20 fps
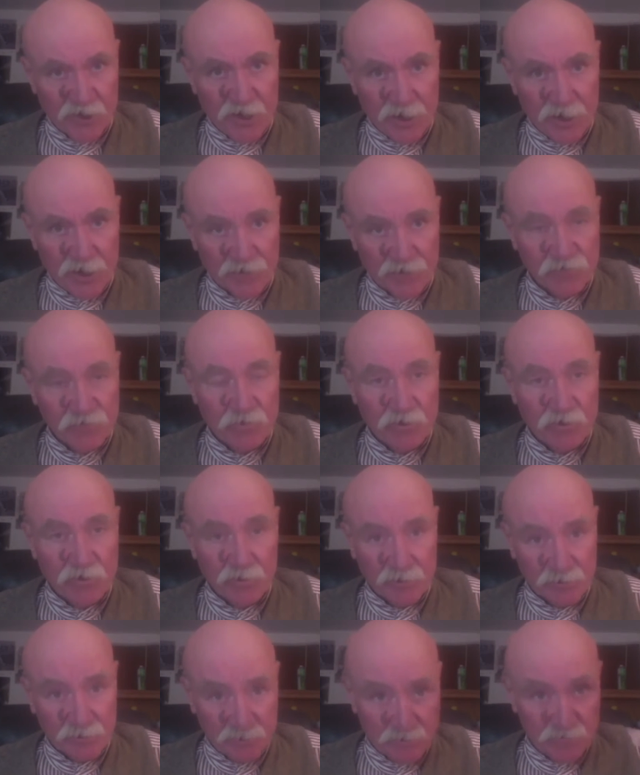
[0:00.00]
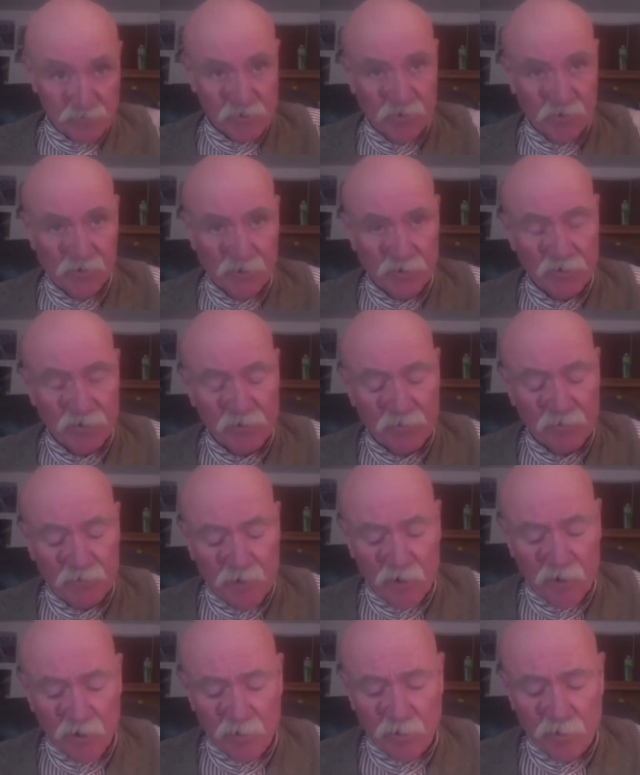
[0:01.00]
as well as certainly of
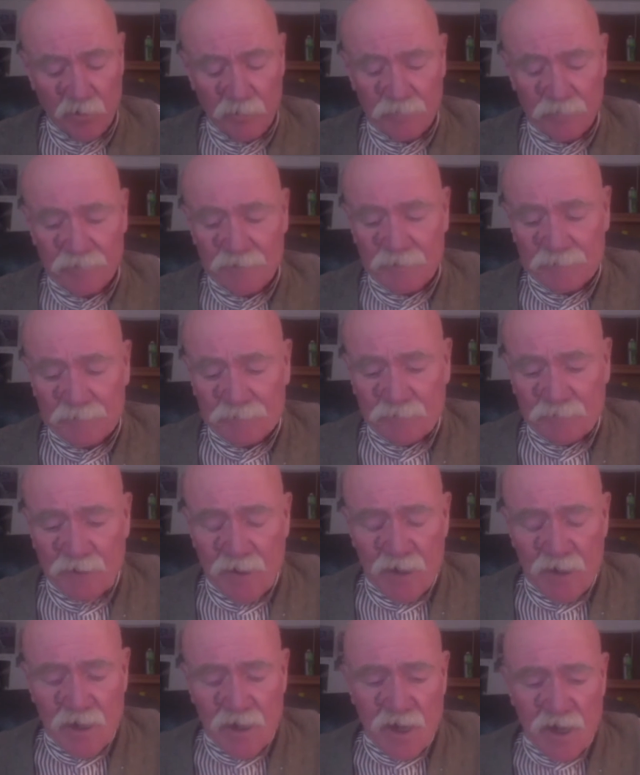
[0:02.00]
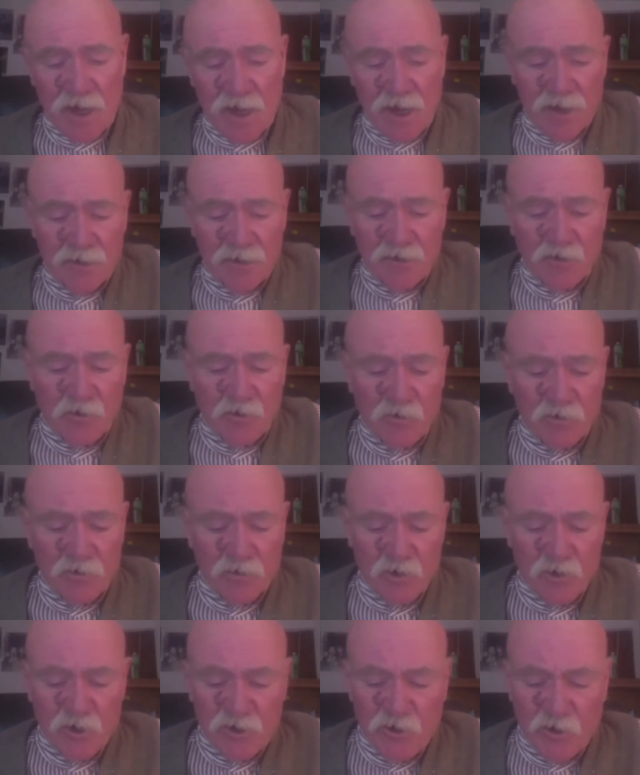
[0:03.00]
Karabakh. And the
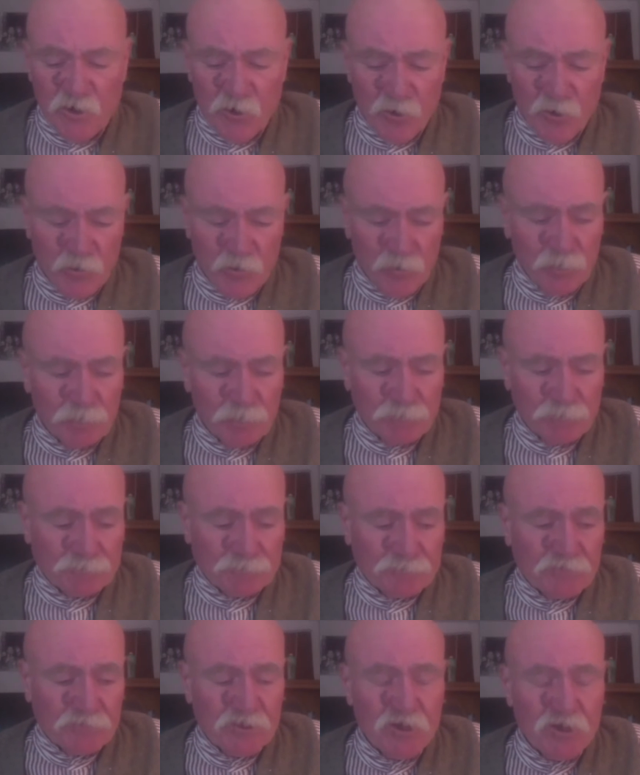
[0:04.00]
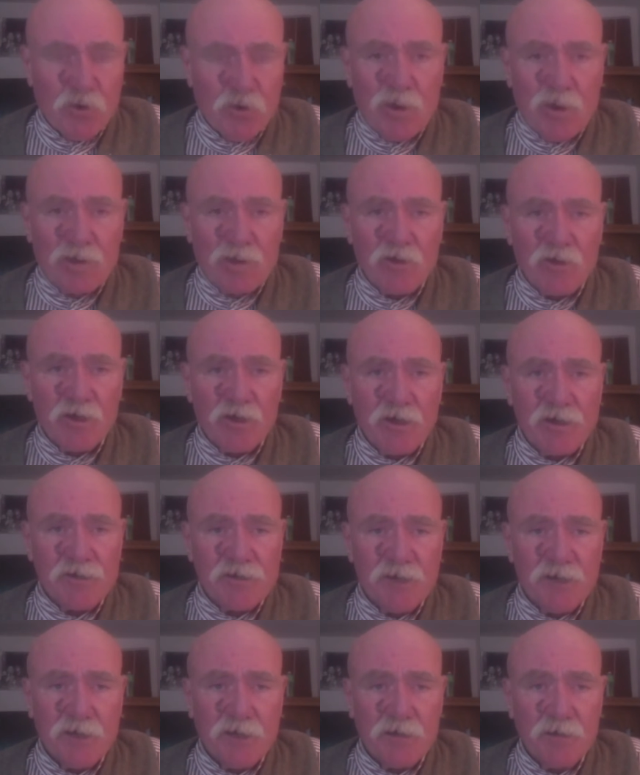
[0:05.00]
good colonel took one look and he
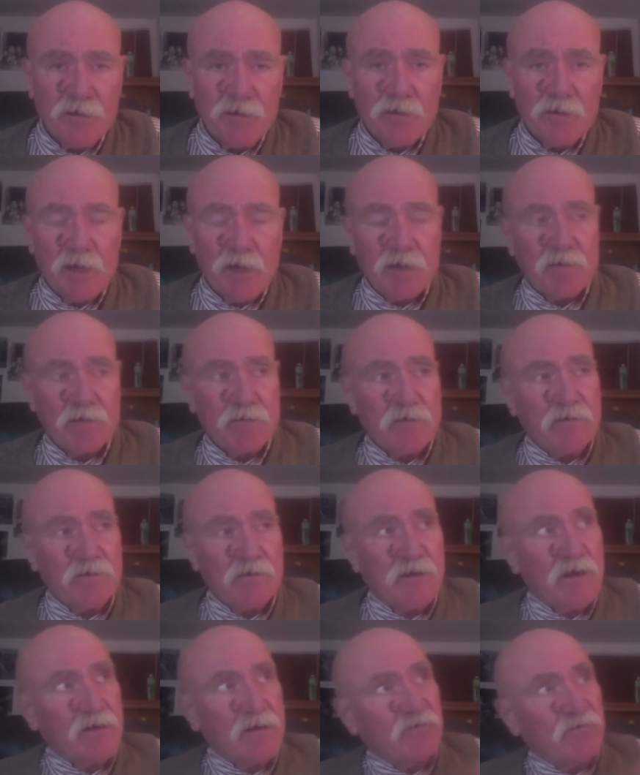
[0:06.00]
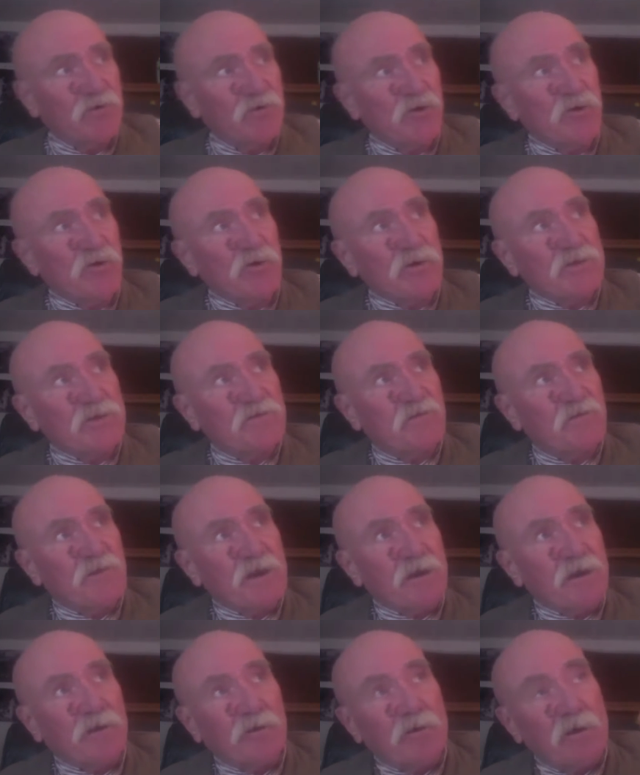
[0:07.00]
said, and he kind of drew his
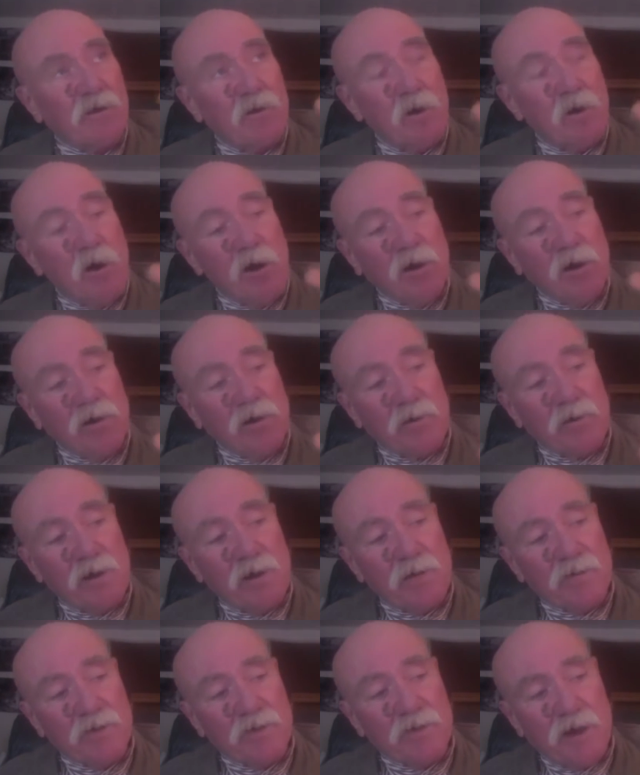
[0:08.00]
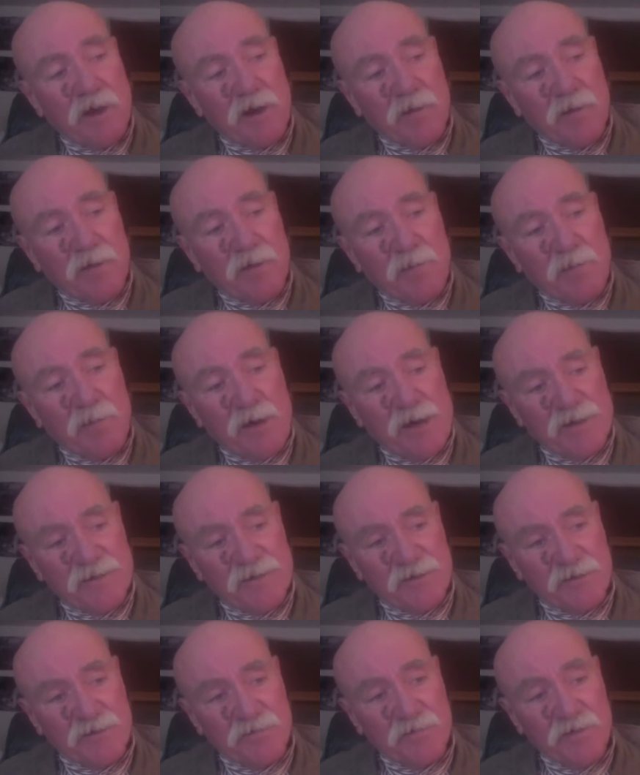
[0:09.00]
finger all around the Karabakh
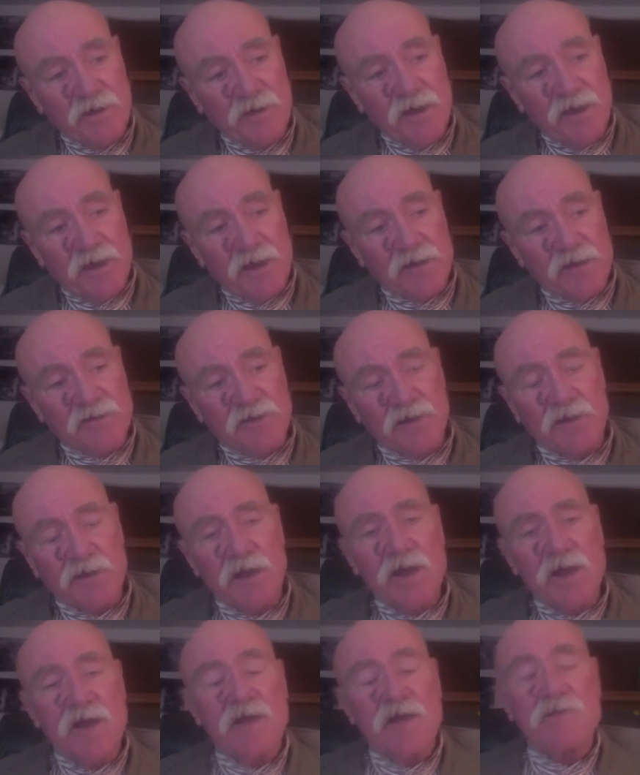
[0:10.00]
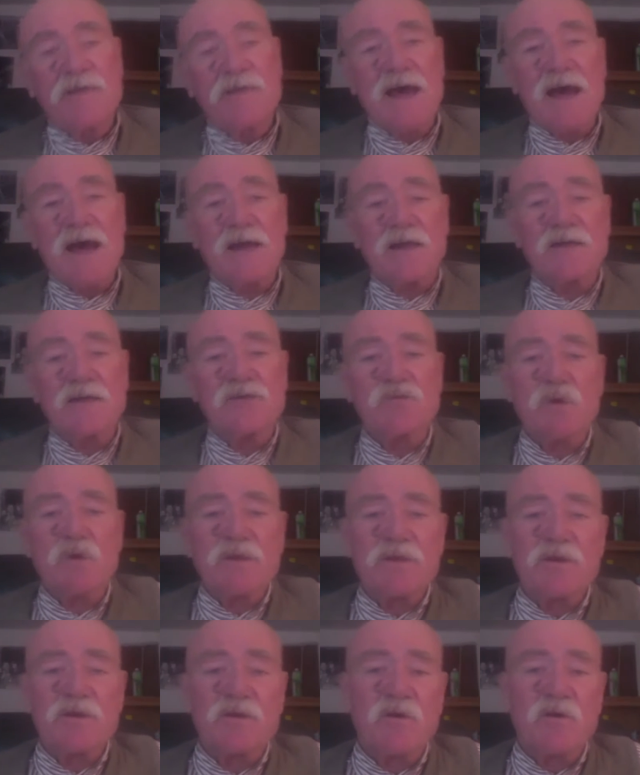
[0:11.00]
Massif. He said, that is what
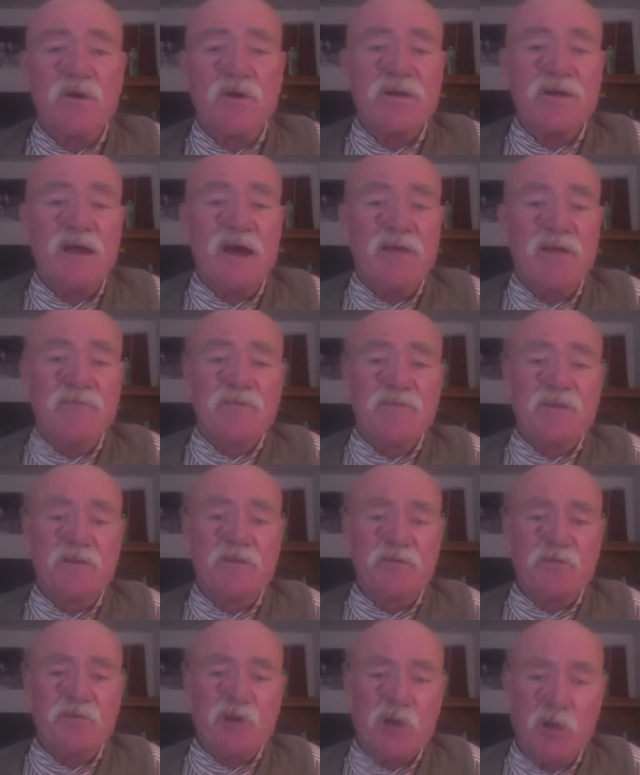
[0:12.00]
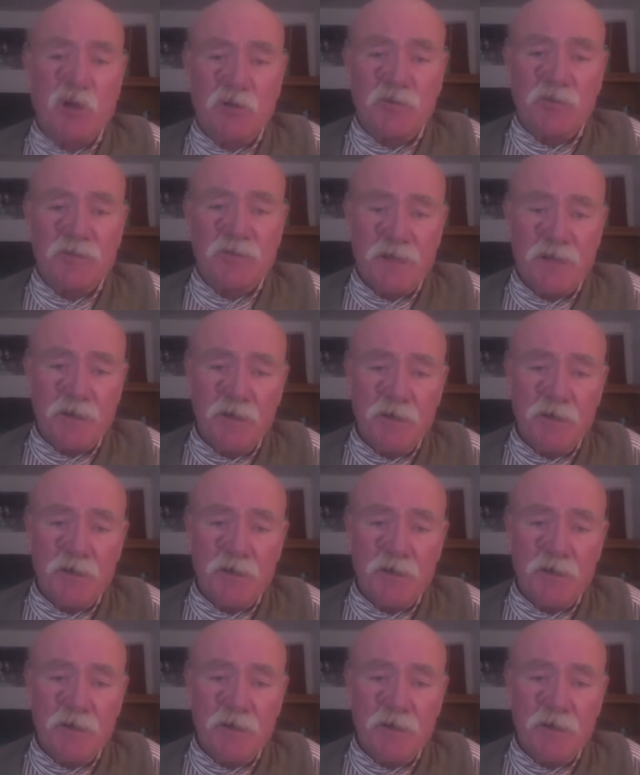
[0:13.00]
they're going to have difficulty